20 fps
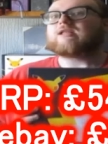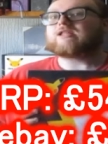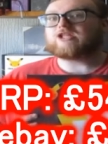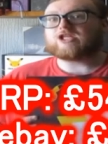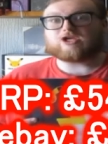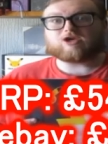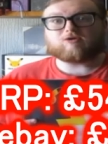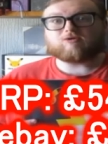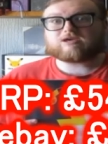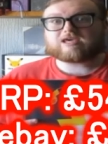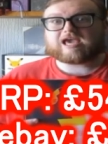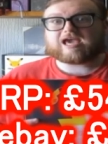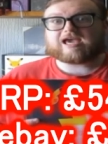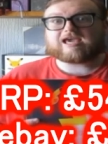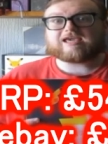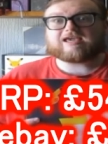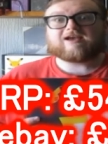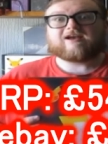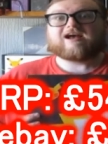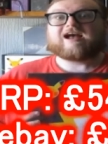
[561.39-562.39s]
The
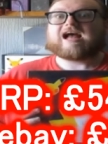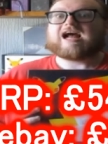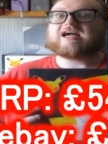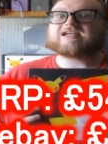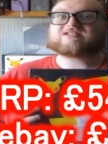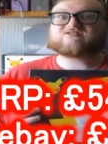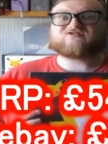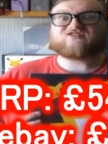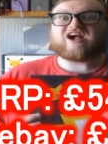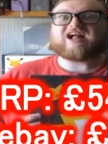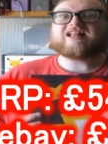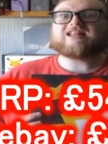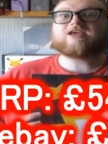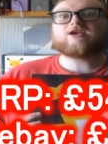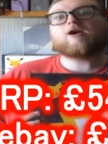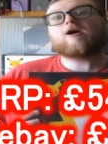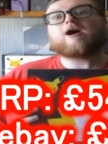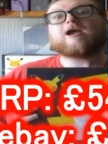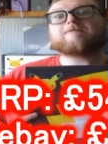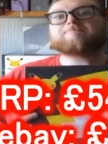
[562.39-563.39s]
UK has
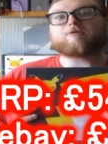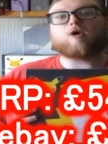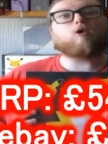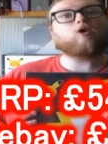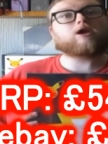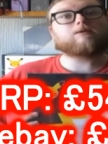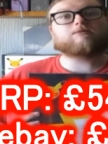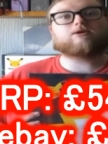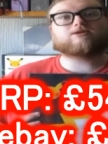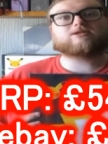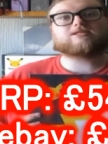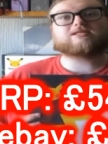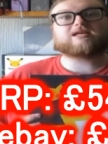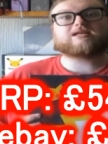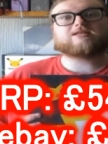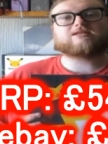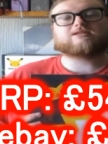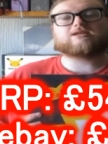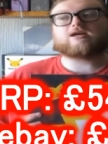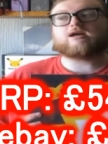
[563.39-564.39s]
finally got a Pokemon
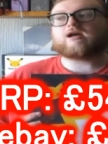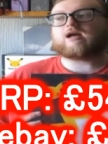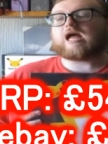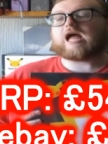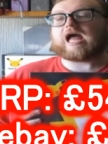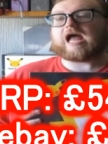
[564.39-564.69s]
Center.